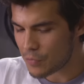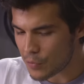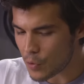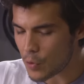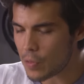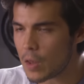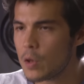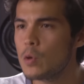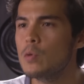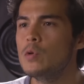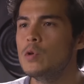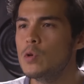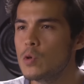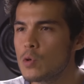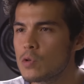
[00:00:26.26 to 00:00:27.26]
food that you would
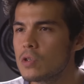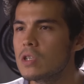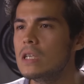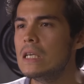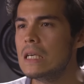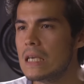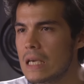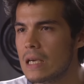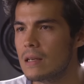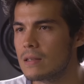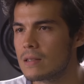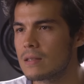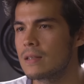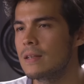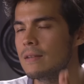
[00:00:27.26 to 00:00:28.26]
usually
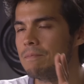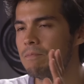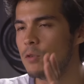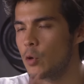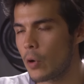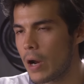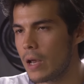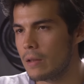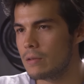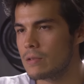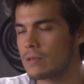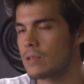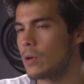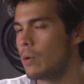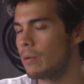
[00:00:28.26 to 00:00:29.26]
eat
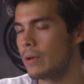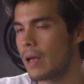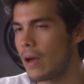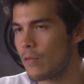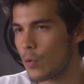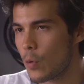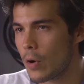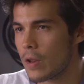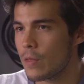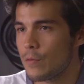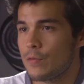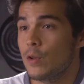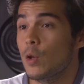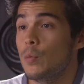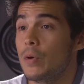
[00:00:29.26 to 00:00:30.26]
grains. So everyone in
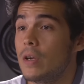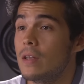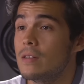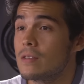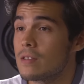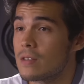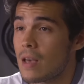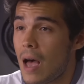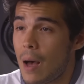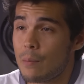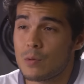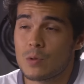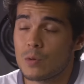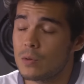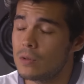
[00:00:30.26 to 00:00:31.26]
the Philippines
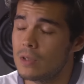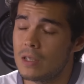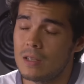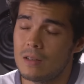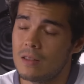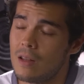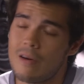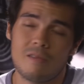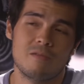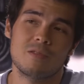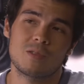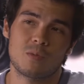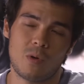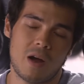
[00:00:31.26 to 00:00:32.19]
absolutely loves